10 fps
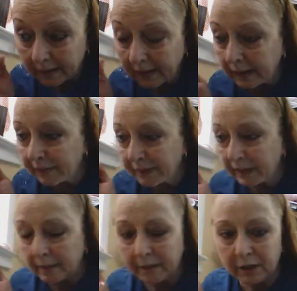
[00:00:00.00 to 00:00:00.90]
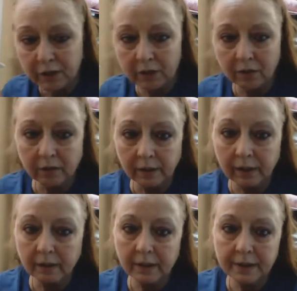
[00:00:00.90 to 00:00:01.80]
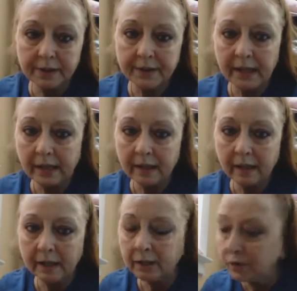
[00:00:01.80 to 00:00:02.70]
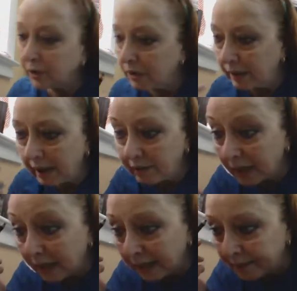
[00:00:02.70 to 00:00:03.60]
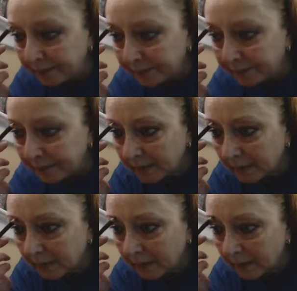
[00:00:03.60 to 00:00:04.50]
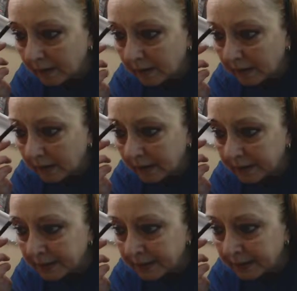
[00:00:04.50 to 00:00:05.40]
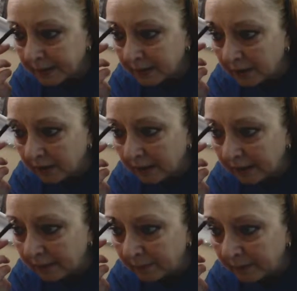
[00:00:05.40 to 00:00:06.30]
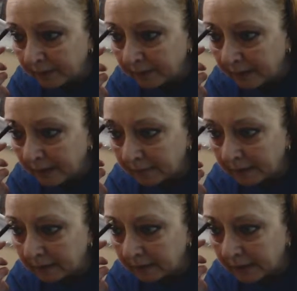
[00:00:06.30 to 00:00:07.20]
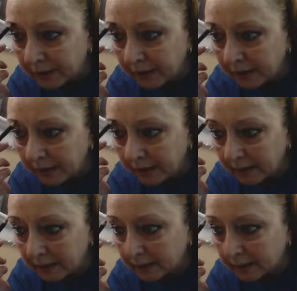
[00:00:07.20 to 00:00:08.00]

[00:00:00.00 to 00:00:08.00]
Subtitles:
And I think I mentioned earlier is that I usually don't have time, and since I do, I will not be rushing it.